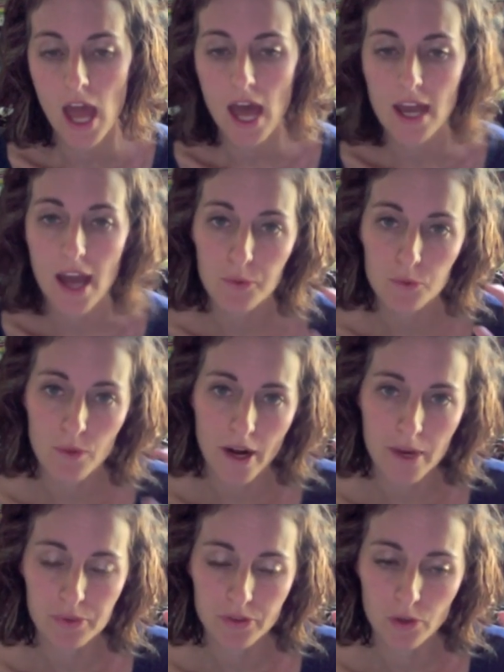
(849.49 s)
And I would write
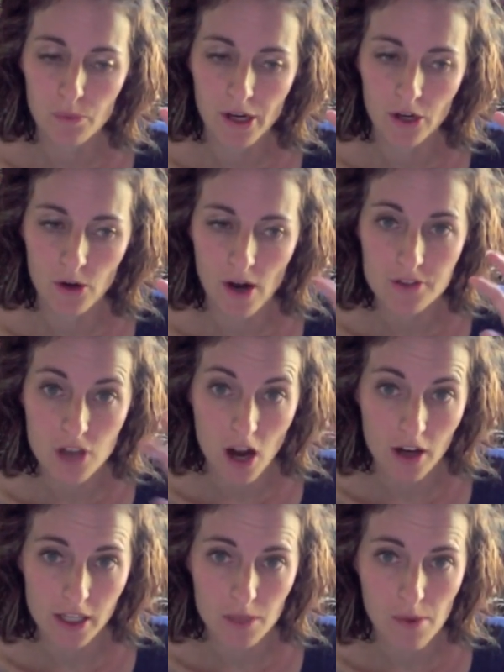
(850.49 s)
up a little paragraph
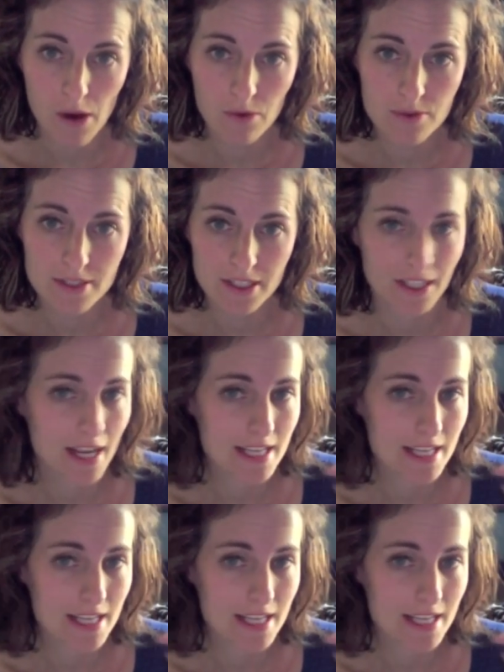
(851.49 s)
talking about what was in it.